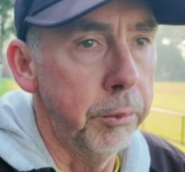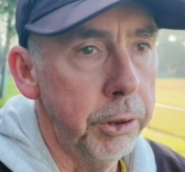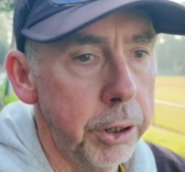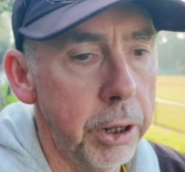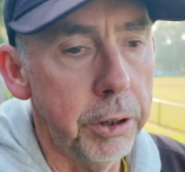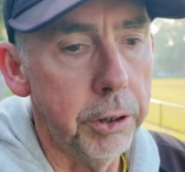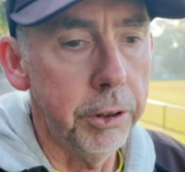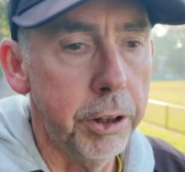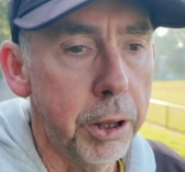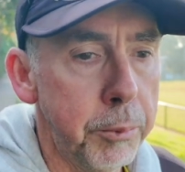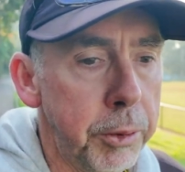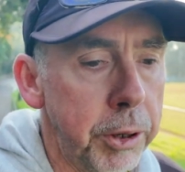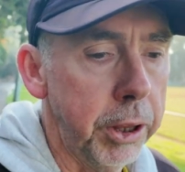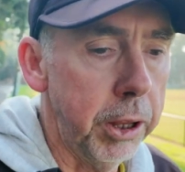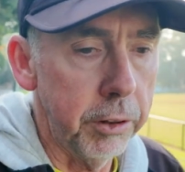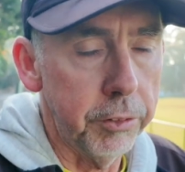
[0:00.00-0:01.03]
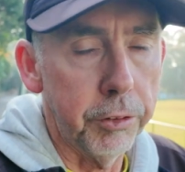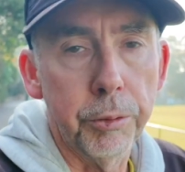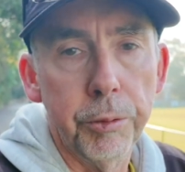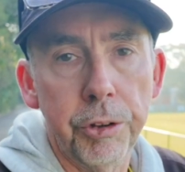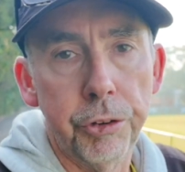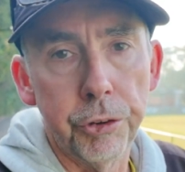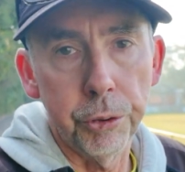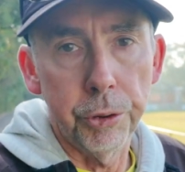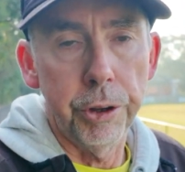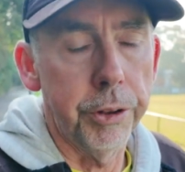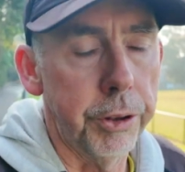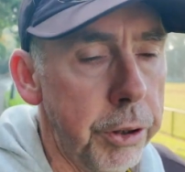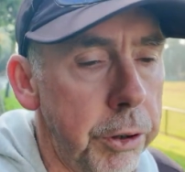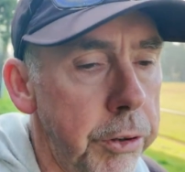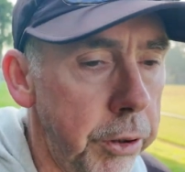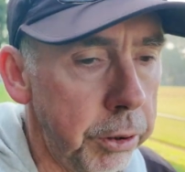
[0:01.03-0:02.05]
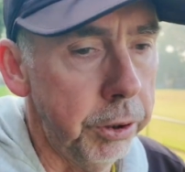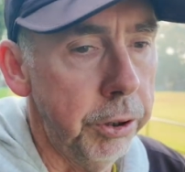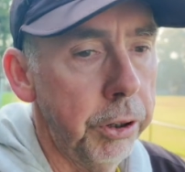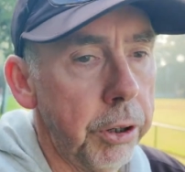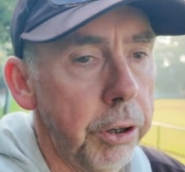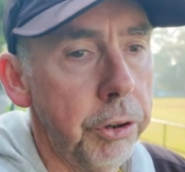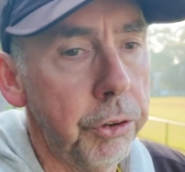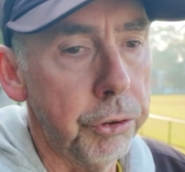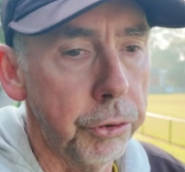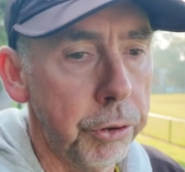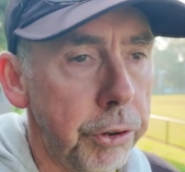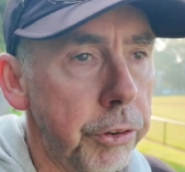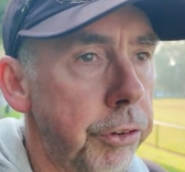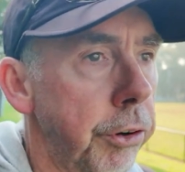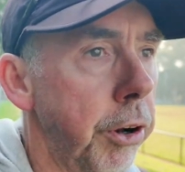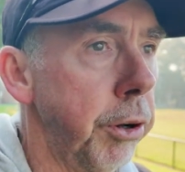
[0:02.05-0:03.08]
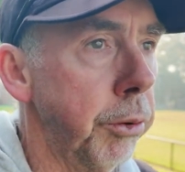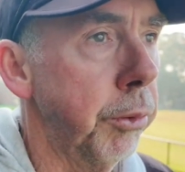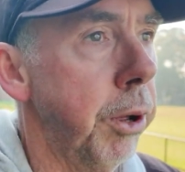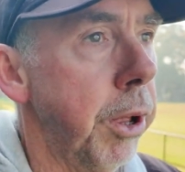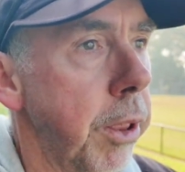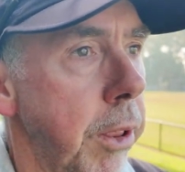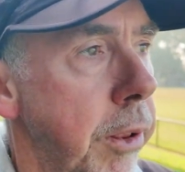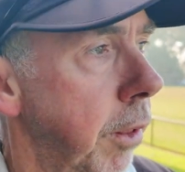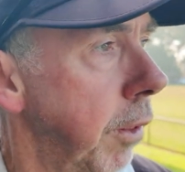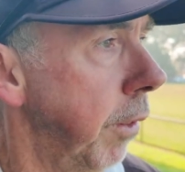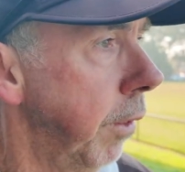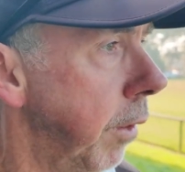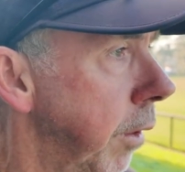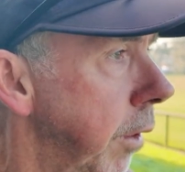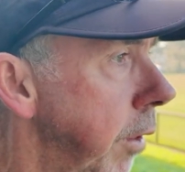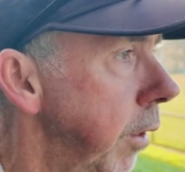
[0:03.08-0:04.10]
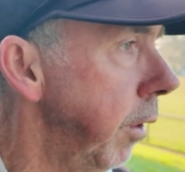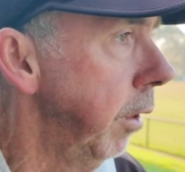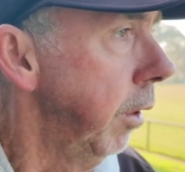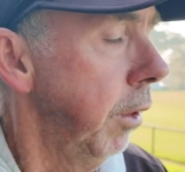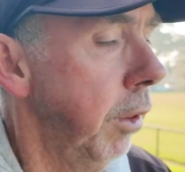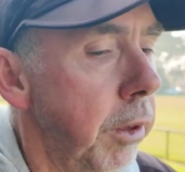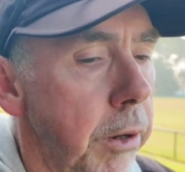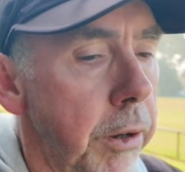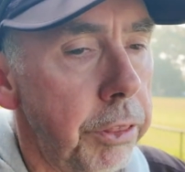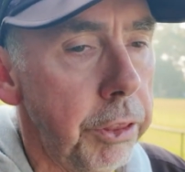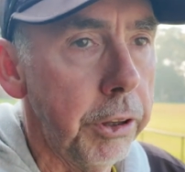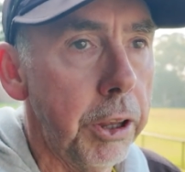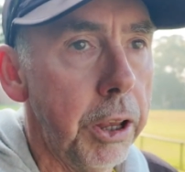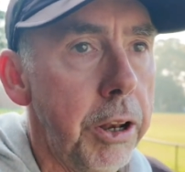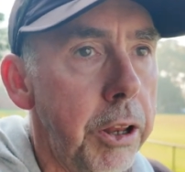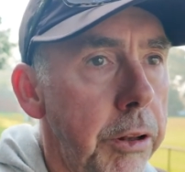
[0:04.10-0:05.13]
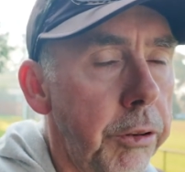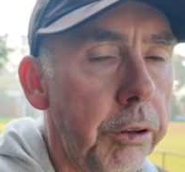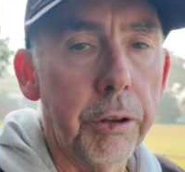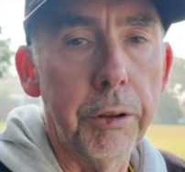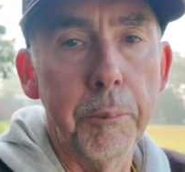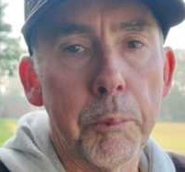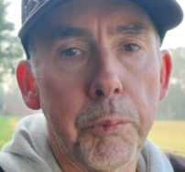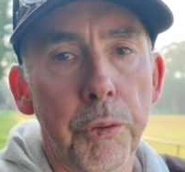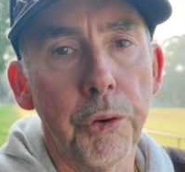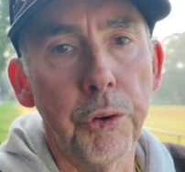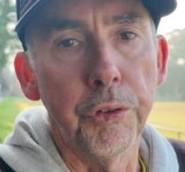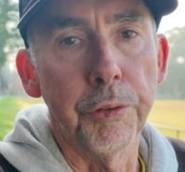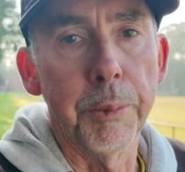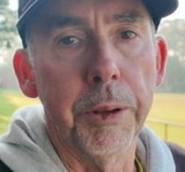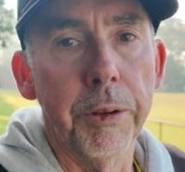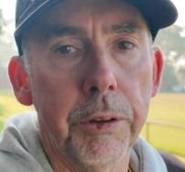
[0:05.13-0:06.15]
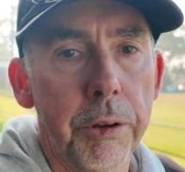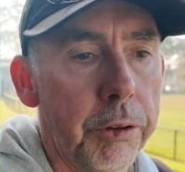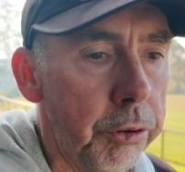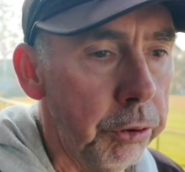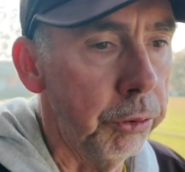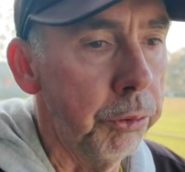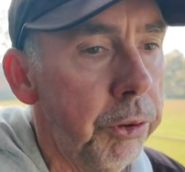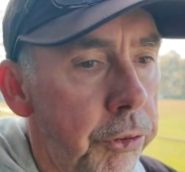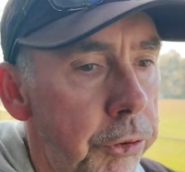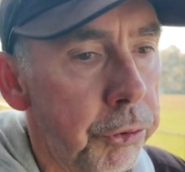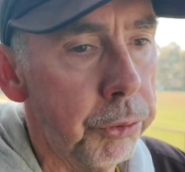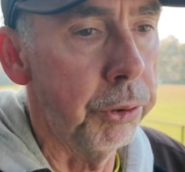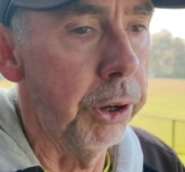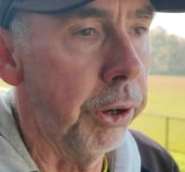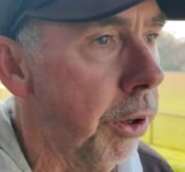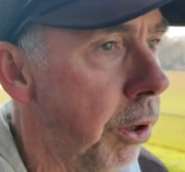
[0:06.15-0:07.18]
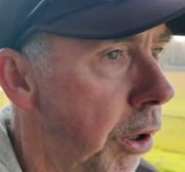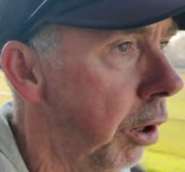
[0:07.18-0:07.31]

You don't need that many hours to enjoy it though. You can enjoy it straight away. And I think any little improvement you do, enjoy it.